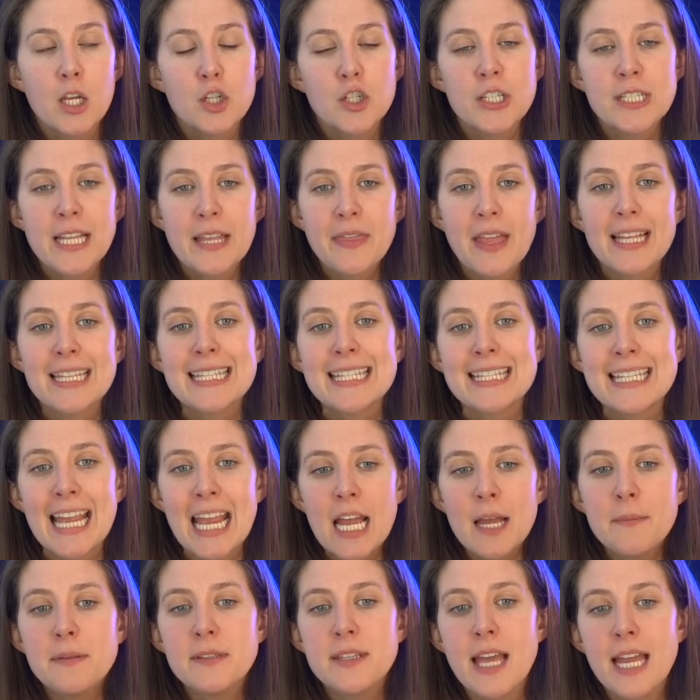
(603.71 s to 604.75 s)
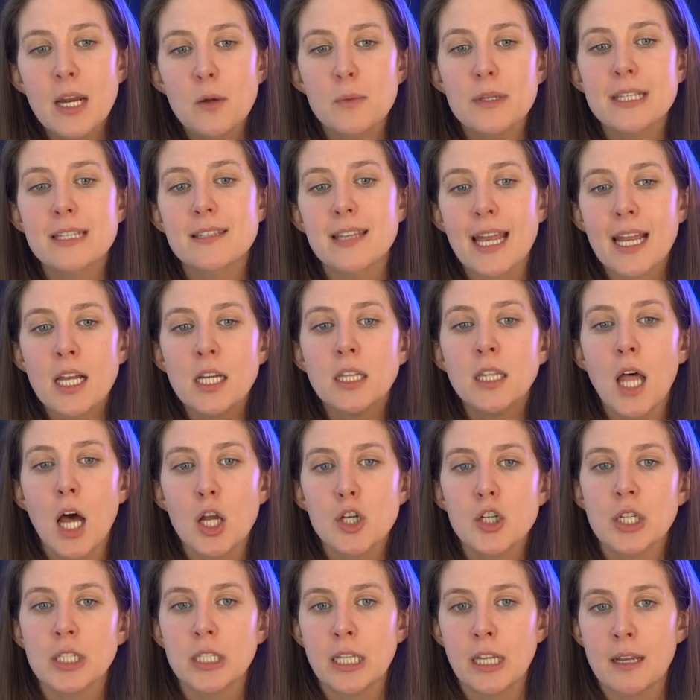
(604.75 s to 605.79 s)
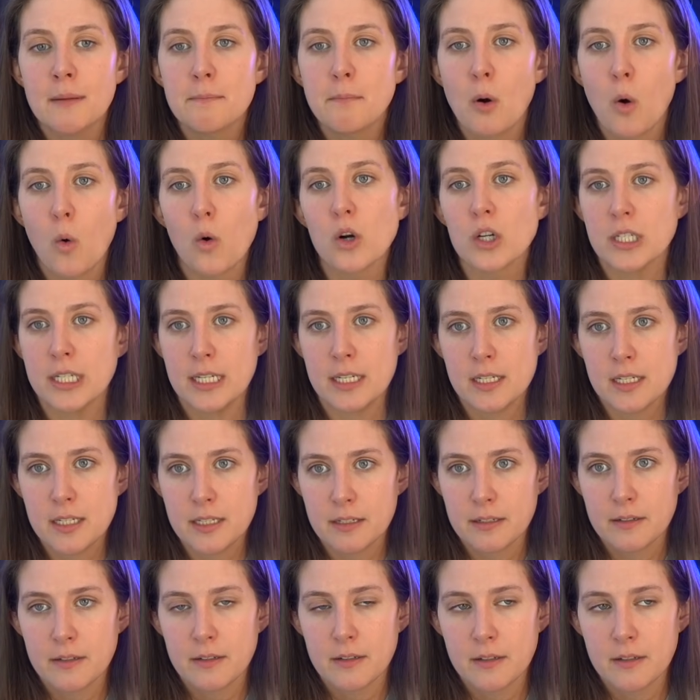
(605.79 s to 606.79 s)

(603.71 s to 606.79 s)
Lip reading: She said that Sam said it was psychologically important,